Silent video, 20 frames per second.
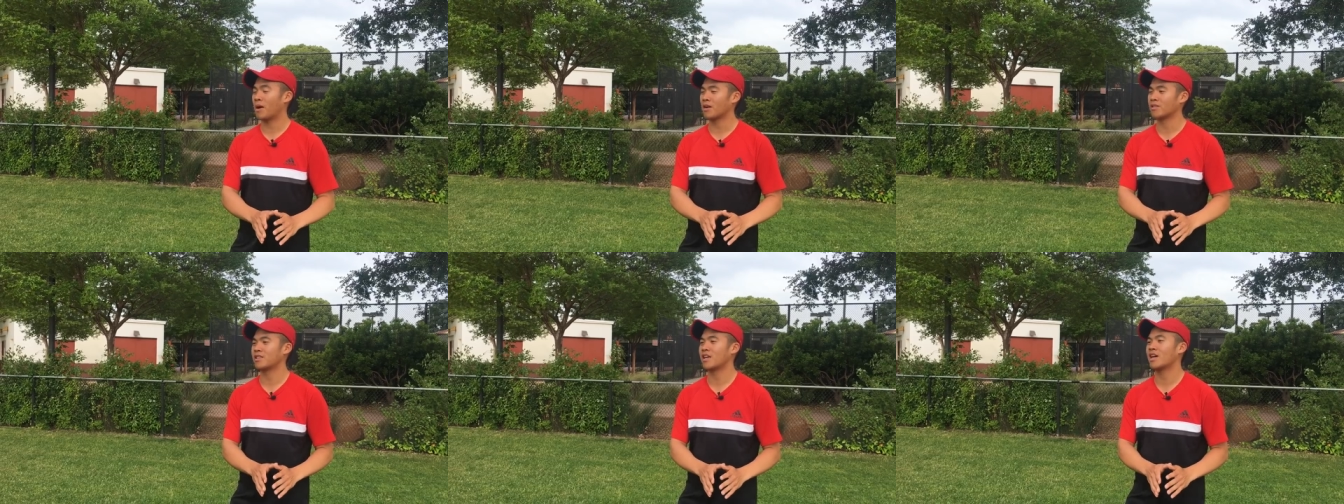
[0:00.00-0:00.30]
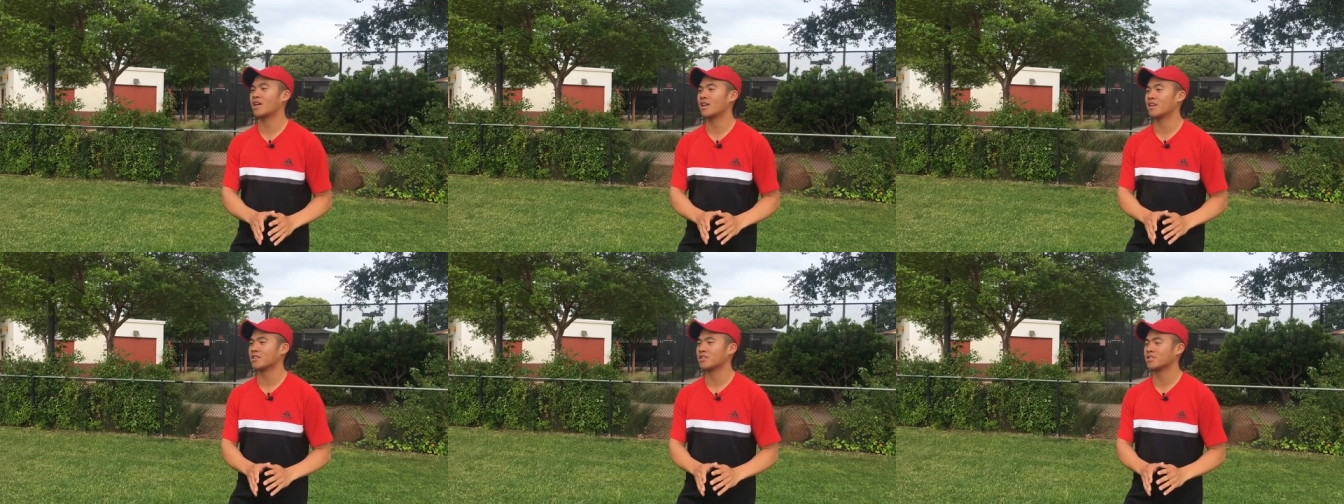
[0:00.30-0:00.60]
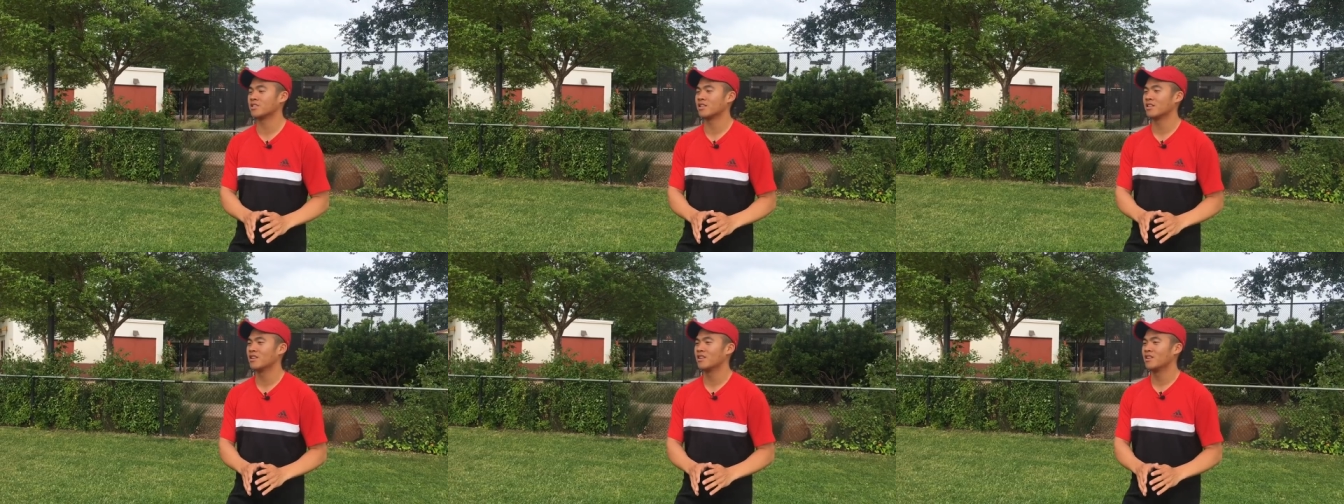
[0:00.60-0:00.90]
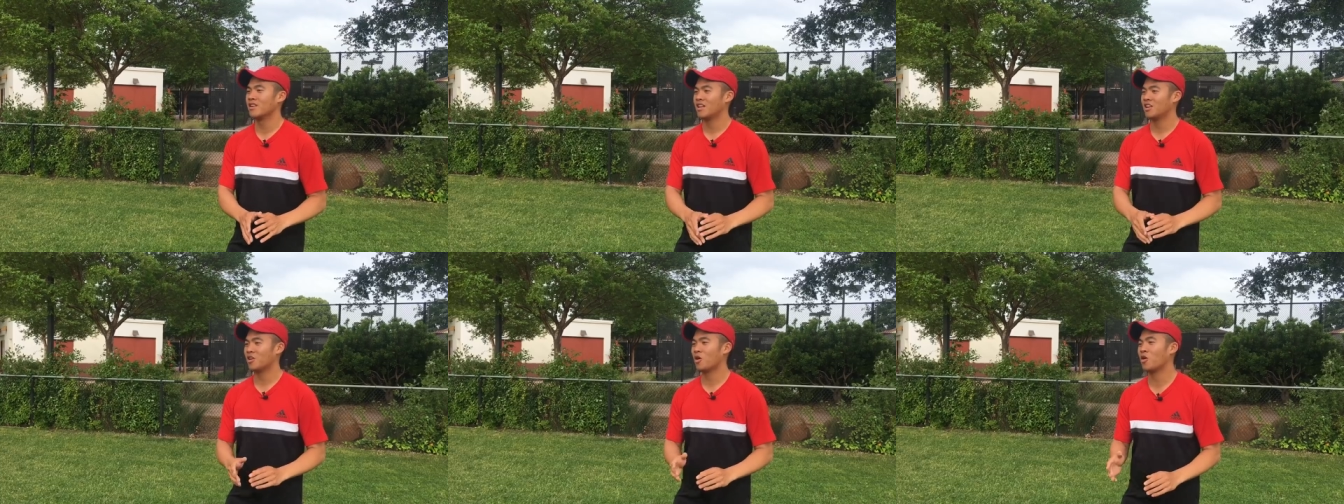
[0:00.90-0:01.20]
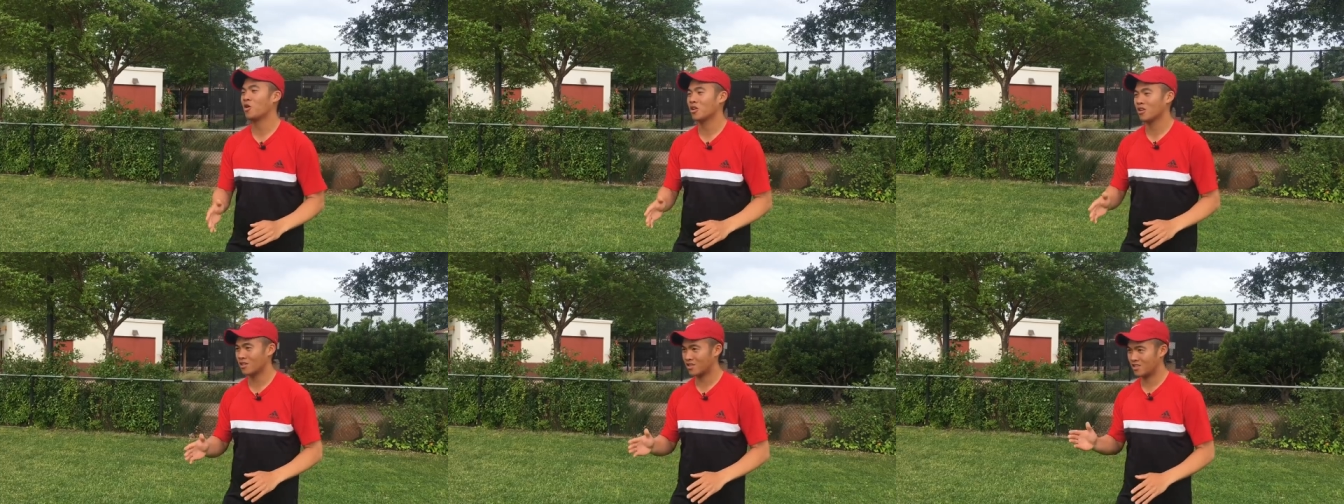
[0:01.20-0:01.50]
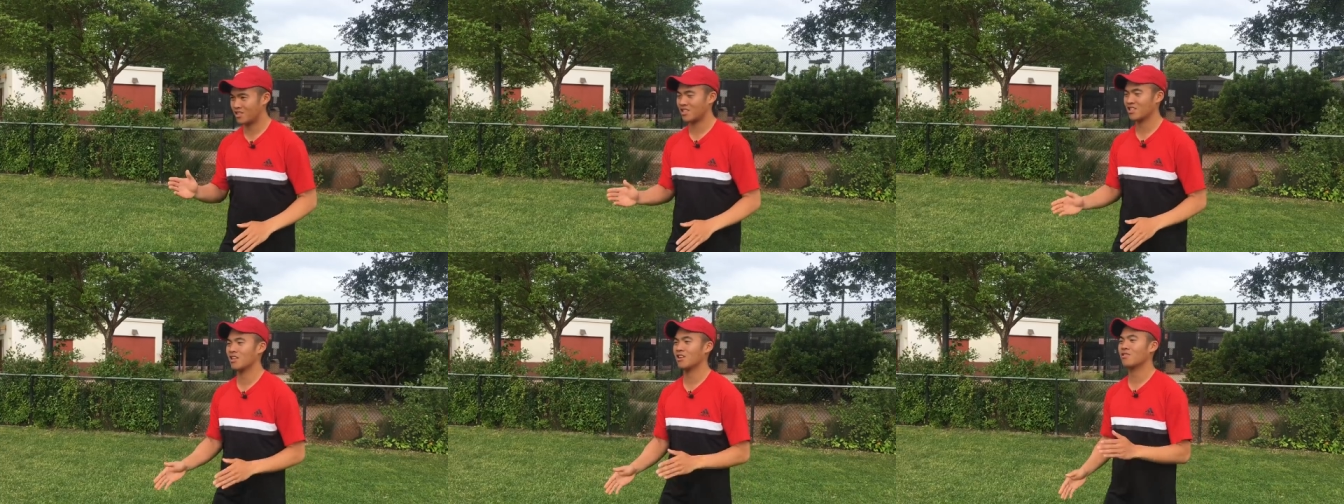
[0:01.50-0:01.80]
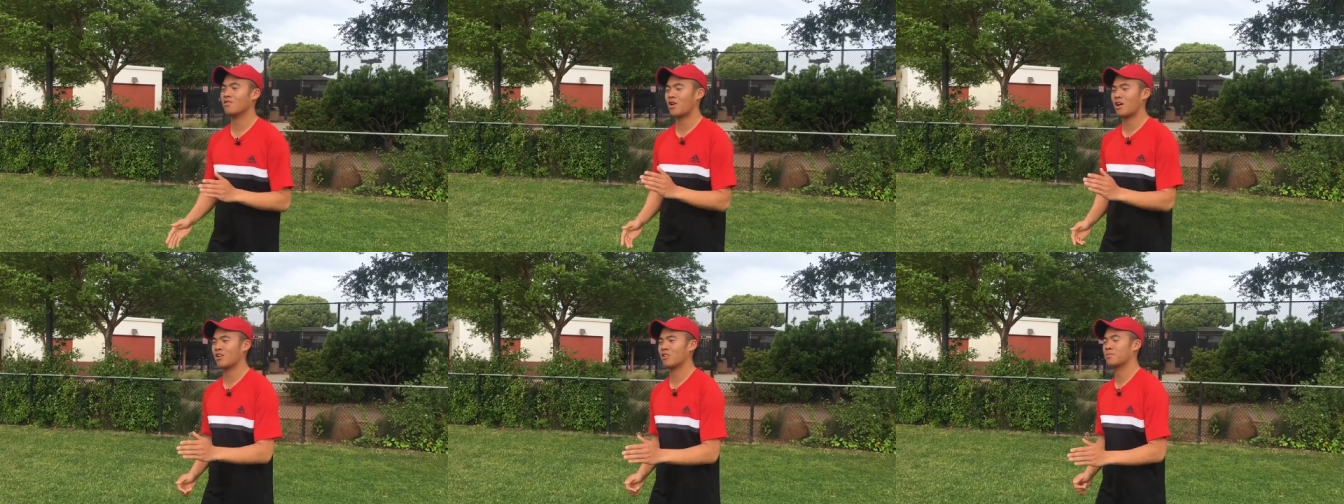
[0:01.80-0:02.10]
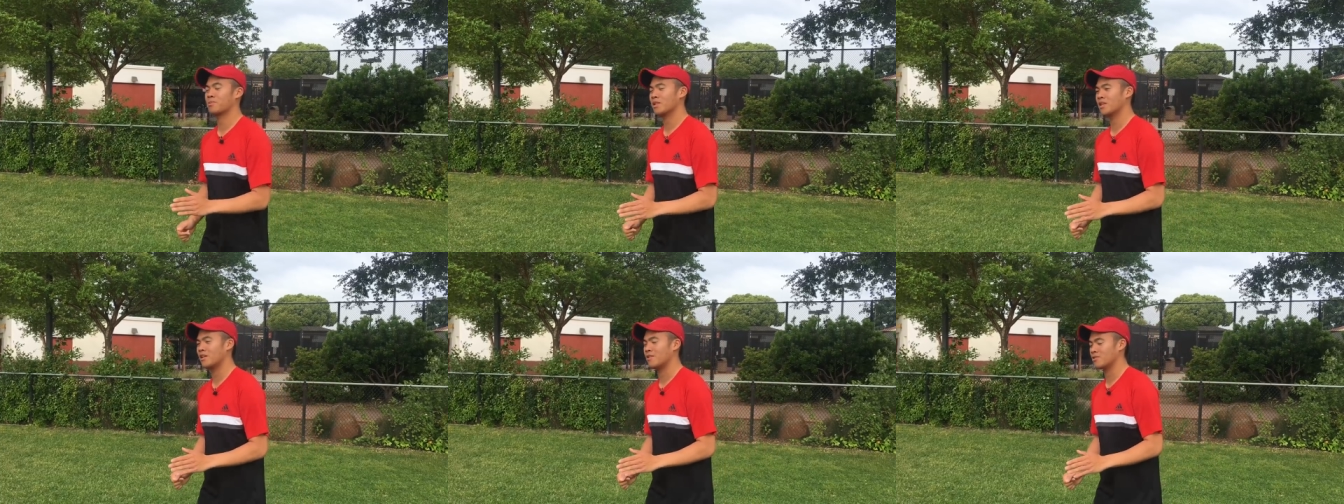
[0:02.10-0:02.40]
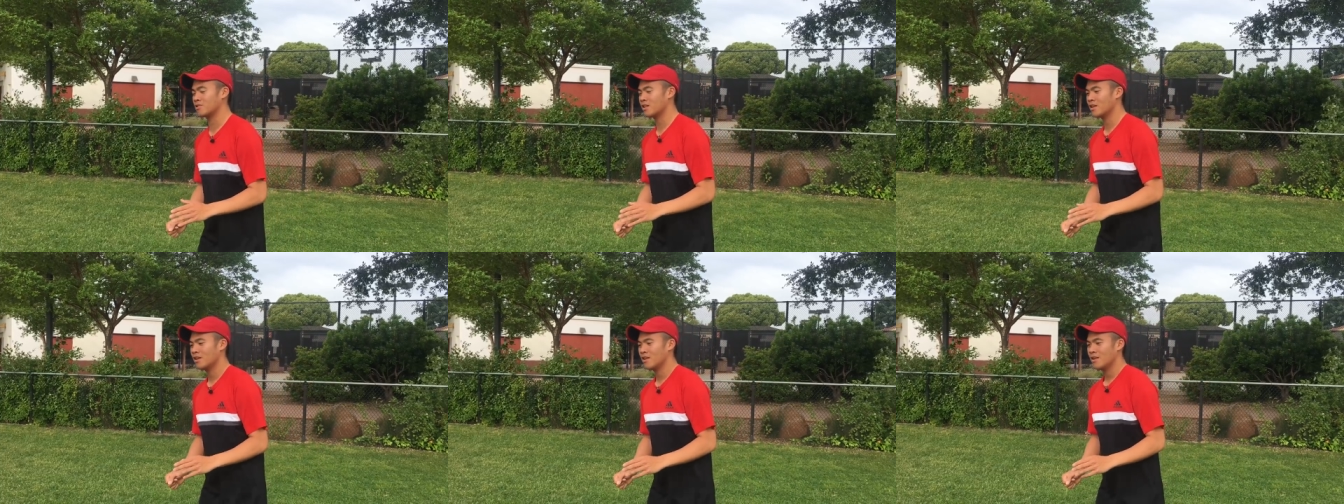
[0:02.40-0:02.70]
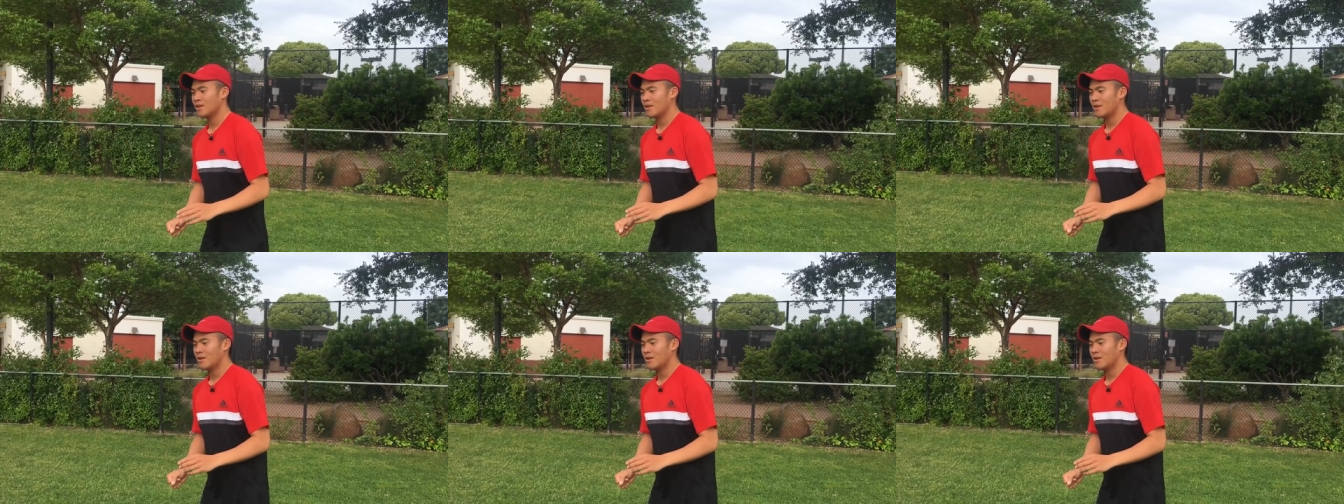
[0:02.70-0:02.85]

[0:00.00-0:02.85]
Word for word: about tennis in order to solidify your beliefs.